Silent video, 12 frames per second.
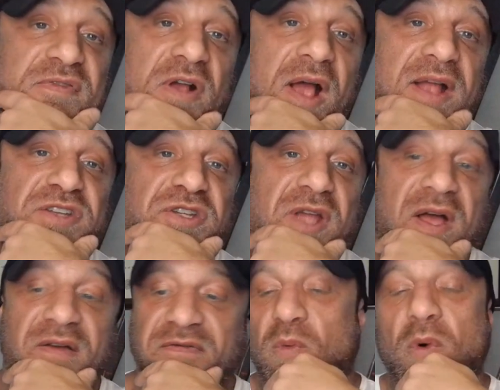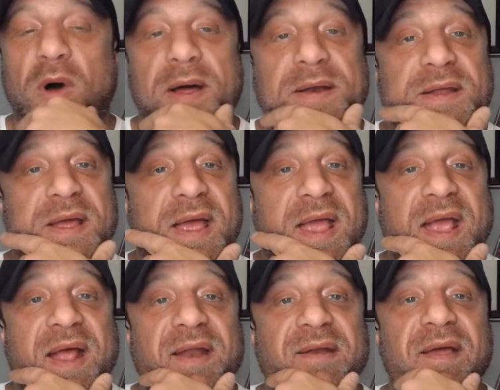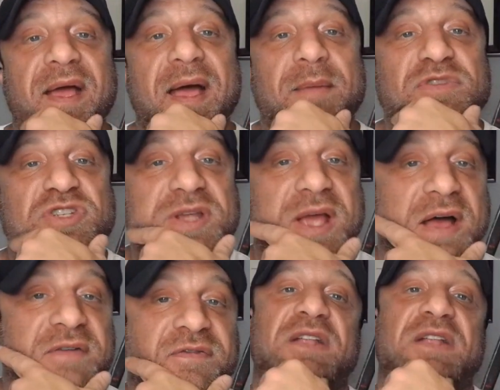for IGF 1 and MGF.